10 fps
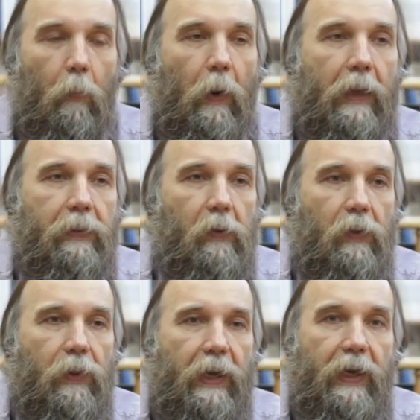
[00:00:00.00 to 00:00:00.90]
And
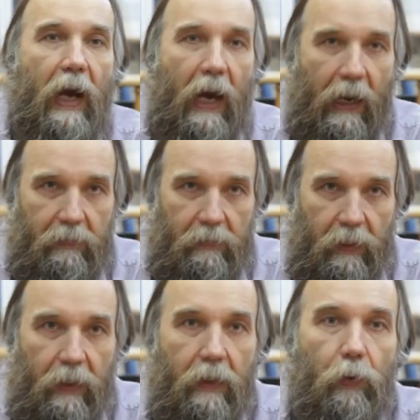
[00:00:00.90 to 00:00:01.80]
they are
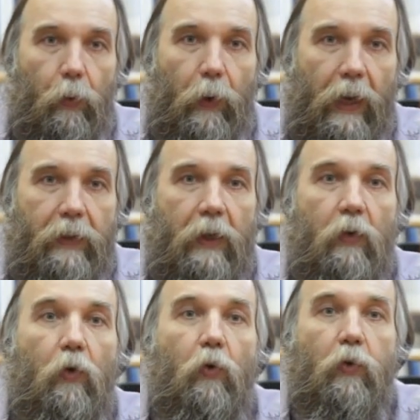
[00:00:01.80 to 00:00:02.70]
in the way they
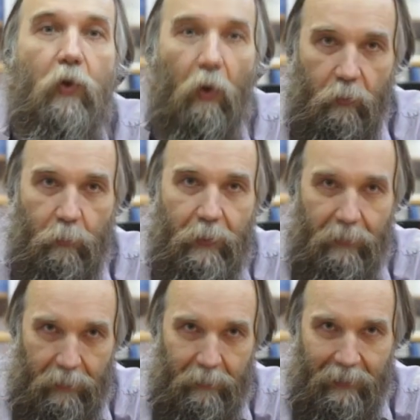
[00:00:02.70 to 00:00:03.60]
could not be
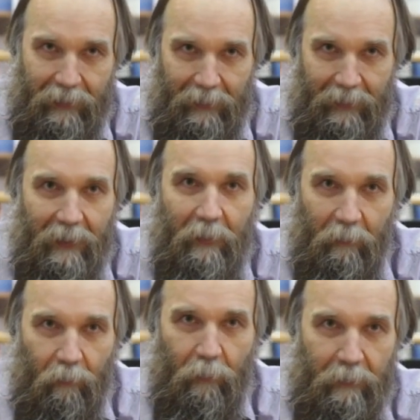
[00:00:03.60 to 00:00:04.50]
theoretically
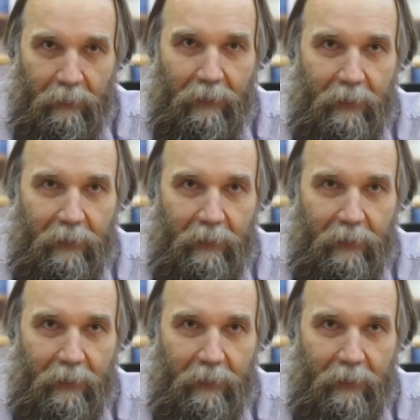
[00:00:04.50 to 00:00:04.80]
for the